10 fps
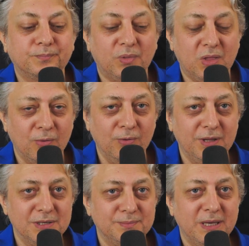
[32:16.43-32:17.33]
With
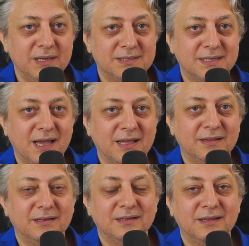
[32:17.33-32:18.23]
this being said,
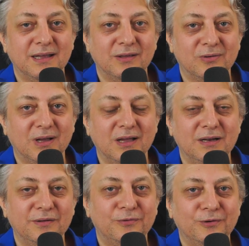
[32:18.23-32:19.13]
thank you kindly
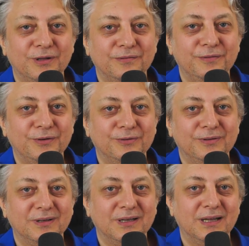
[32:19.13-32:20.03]
for the view.
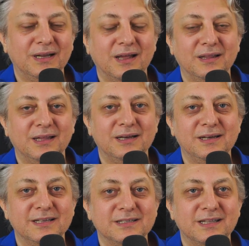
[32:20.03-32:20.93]
And until
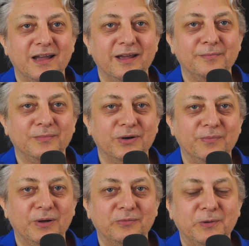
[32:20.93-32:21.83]
next time,
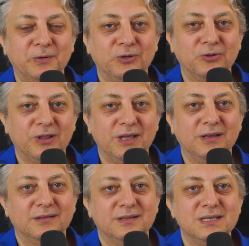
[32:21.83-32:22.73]
remember to think,
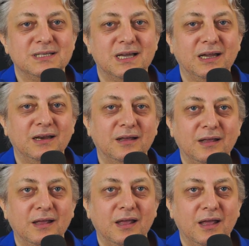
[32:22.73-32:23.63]
design,
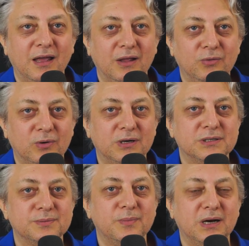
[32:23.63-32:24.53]
and work
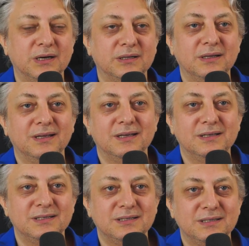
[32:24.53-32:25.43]
smart.
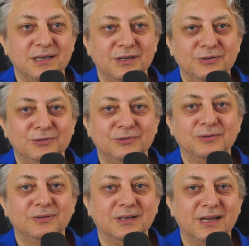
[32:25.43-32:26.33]
See you
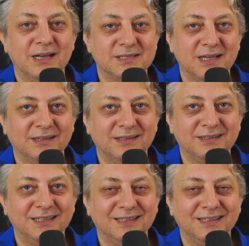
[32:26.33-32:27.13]
next Saturday.